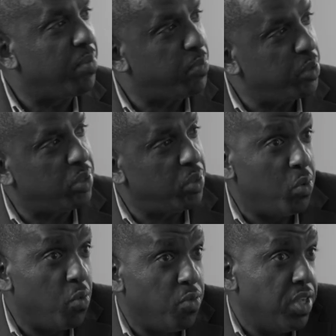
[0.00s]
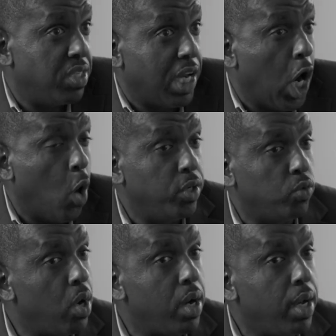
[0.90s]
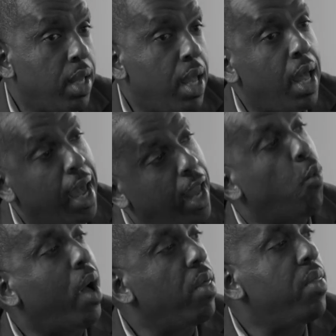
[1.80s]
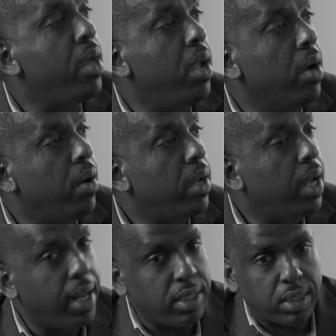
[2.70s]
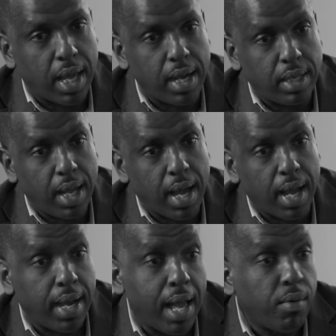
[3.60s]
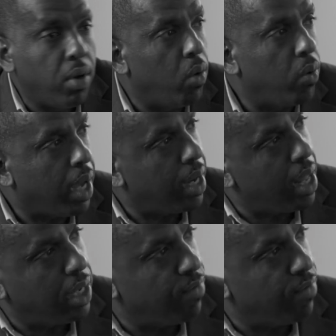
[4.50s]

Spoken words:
to pursue this that I always wanted. And while there, I decided not. I now know God had a